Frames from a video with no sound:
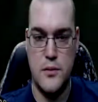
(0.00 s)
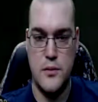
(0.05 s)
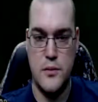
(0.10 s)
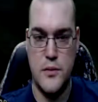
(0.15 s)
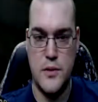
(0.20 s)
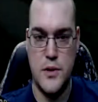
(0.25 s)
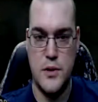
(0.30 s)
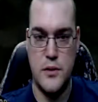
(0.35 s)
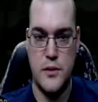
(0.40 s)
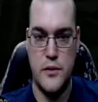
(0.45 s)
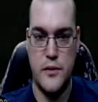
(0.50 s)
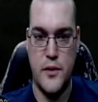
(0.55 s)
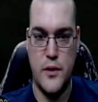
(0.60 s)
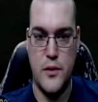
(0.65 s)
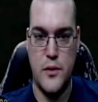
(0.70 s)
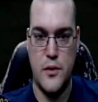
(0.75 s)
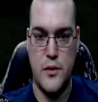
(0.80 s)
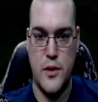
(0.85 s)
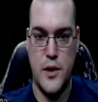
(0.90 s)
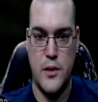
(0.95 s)
It's a little
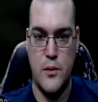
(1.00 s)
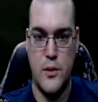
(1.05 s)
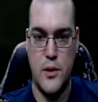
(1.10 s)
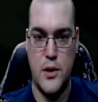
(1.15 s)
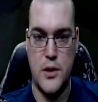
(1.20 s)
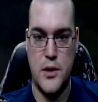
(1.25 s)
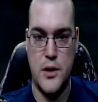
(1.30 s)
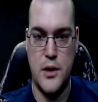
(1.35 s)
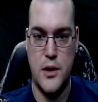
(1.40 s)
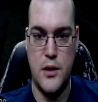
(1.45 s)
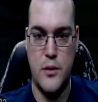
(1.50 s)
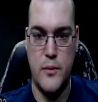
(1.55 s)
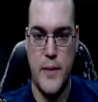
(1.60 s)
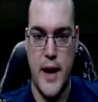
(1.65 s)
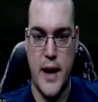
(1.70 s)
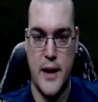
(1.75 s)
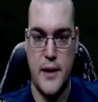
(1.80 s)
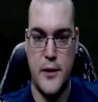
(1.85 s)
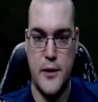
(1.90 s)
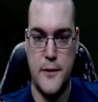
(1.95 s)
further than I wanted to go.
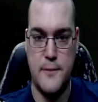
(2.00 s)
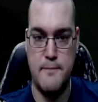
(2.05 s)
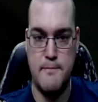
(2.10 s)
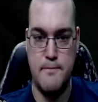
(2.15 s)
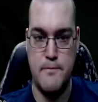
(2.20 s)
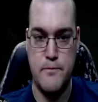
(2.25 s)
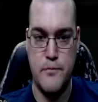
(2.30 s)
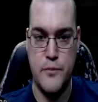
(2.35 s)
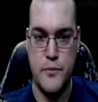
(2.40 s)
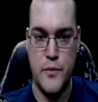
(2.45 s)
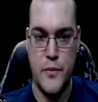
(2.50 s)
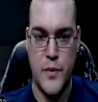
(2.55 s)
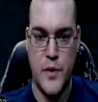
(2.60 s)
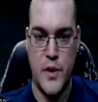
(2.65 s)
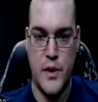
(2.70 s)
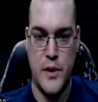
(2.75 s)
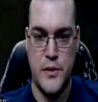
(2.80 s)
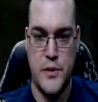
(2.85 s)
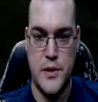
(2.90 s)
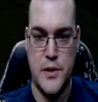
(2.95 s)
Back here.
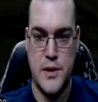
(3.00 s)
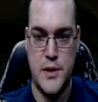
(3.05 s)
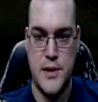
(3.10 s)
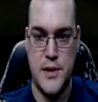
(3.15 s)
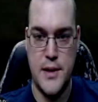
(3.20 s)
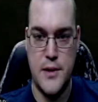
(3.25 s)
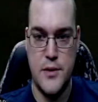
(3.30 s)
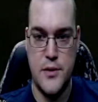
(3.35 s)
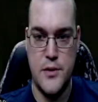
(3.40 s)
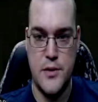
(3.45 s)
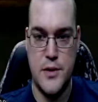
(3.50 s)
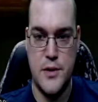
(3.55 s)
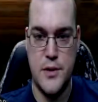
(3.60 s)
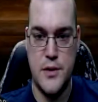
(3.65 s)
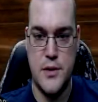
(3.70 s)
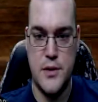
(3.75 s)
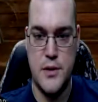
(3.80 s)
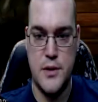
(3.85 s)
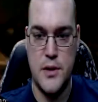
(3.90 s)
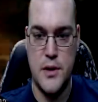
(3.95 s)
I was going to say
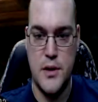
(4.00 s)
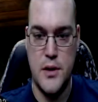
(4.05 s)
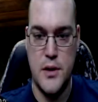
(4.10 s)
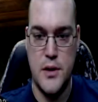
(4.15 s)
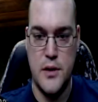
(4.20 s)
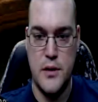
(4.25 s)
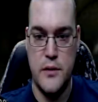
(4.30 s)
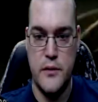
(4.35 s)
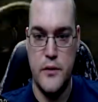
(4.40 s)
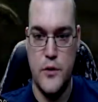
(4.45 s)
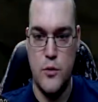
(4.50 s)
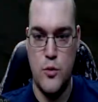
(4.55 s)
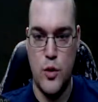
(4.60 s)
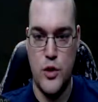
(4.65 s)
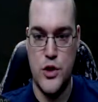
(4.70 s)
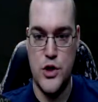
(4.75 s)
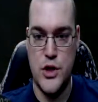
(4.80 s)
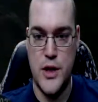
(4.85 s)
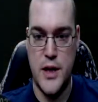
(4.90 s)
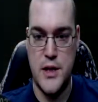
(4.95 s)
there's a few more
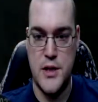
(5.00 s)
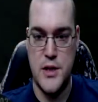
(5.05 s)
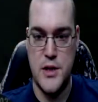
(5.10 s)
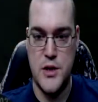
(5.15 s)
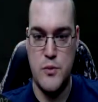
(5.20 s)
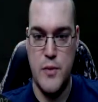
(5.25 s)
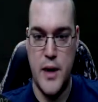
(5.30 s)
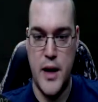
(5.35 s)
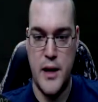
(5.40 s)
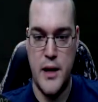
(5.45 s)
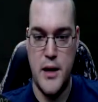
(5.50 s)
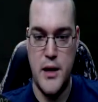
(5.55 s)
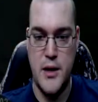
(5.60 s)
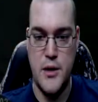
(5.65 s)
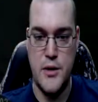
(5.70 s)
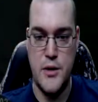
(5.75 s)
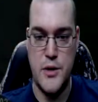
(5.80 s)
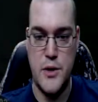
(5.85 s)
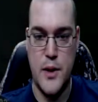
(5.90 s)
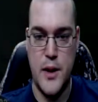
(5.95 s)
chests back
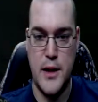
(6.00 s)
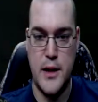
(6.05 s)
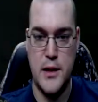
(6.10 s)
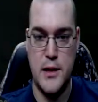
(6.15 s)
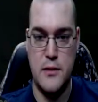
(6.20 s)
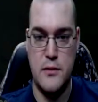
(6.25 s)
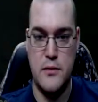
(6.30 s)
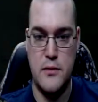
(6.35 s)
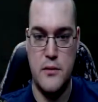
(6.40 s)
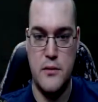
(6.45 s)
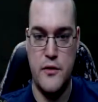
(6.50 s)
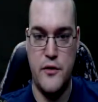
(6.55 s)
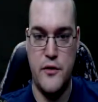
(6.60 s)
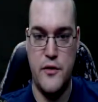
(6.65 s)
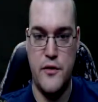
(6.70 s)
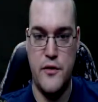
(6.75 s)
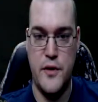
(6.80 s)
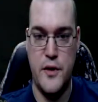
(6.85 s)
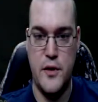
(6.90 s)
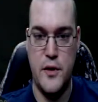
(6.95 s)
here so I can
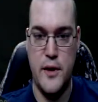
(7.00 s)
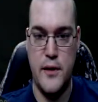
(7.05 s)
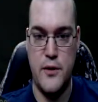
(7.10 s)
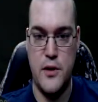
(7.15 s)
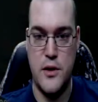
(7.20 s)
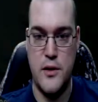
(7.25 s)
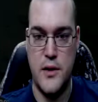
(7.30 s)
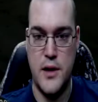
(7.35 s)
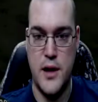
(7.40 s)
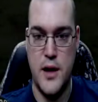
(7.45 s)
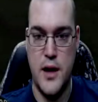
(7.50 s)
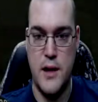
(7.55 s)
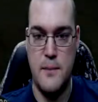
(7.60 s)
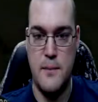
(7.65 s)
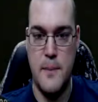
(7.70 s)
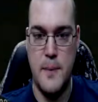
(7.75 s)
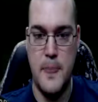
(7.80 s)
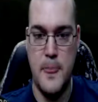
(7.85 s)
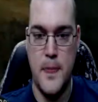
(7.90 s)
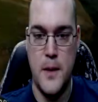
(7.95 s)
fill everything up.
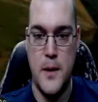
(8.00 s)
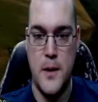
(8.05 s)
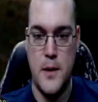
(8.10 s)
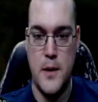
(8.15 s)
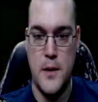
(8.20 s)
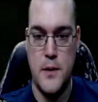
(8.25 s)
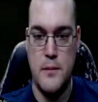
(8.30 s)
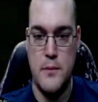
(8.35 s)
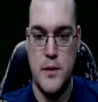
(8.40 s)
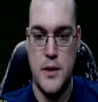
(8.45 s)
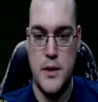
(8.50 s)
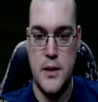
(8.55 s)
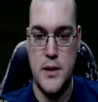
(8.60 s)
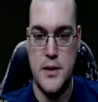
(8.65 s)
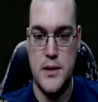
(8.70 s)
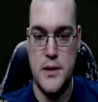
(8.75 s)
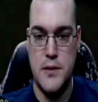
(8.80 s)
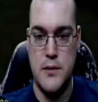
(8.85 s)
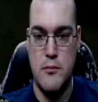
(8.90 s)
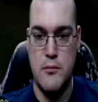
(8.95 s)
Because
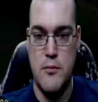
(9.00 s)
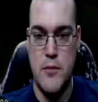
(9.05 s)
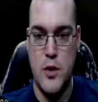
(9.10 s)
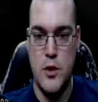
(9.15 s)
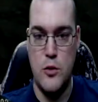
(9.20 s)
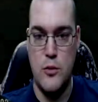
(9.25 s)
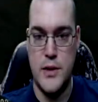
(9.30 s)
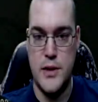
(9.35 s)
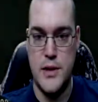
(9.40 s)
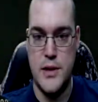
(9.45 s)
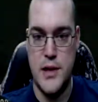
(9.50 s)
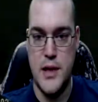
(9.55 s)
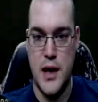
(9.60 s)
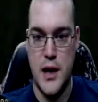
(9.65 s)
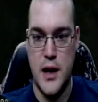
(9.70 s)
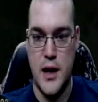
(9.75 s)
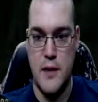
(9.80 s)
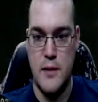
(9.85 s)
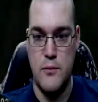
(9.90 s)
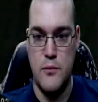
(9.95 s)
in a moment's
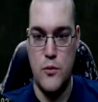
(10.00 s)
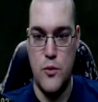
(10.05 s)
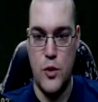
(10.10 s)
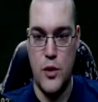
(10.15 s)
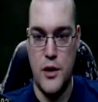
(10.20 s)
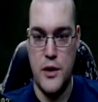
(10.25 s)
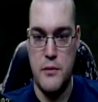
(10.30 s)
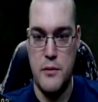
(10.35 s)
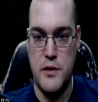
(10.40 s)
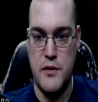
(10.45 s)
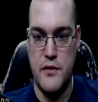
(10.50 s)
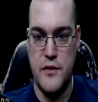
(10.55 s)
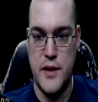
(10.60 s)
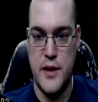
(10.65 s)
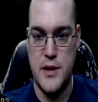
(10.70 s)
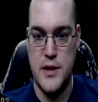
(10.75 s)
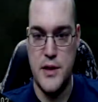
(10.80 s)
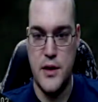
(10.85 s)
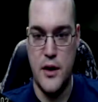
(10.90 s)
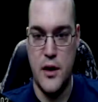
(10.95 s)
time, we're going to be
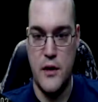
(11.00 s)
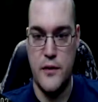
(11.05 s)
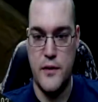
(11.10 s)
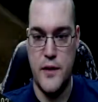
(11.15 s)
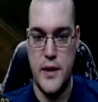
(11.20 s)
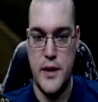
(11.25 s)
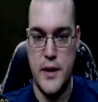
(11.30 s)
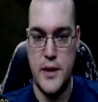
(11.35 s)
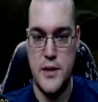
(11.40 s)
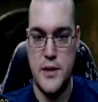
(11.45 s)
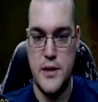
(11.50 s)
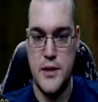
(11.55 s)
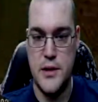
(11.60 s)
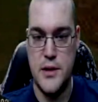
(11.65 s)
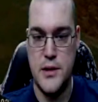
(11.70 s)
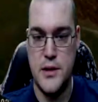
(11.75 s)
facing off against...